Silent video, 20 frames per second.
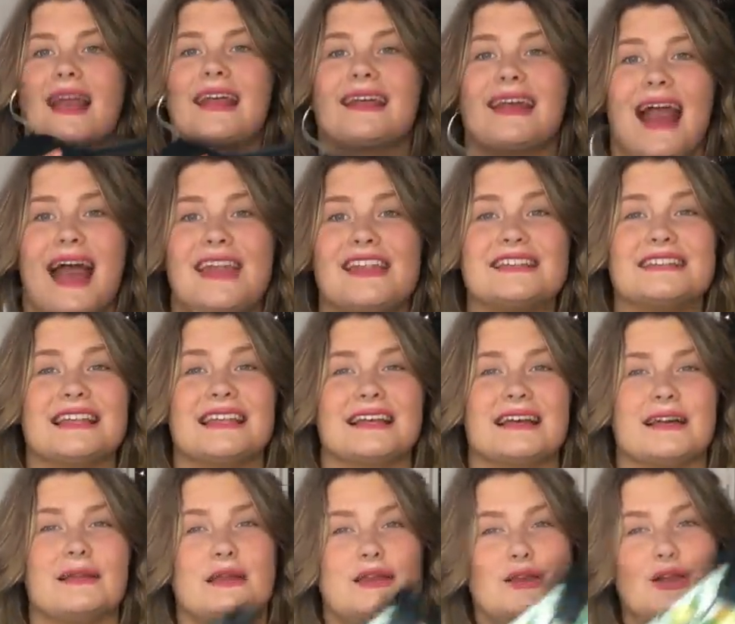Again, it
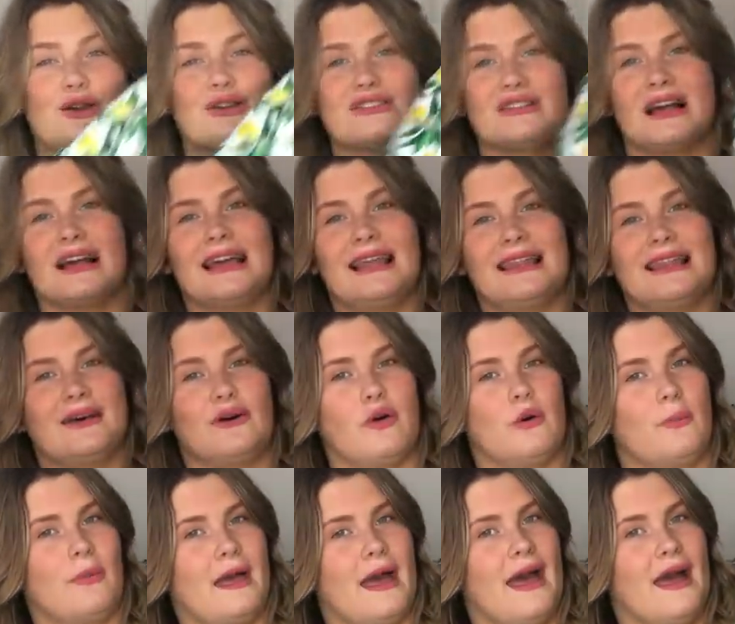looks like a
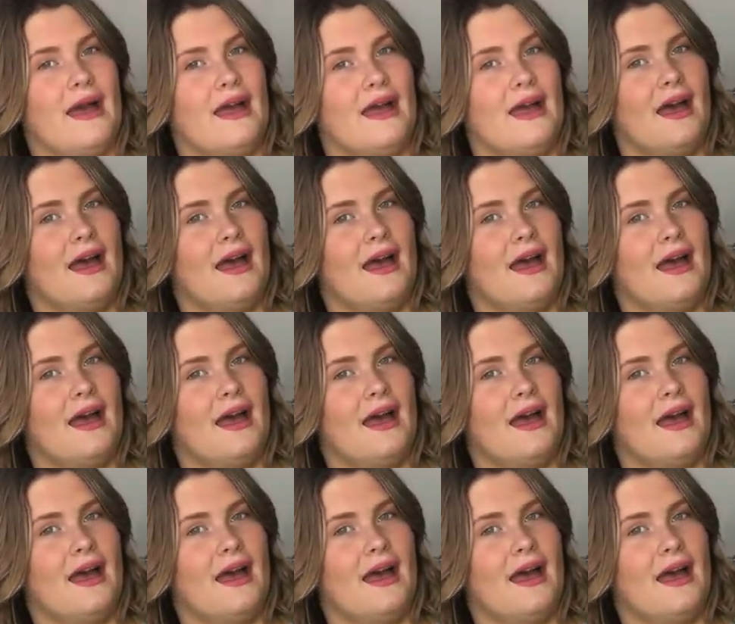little bit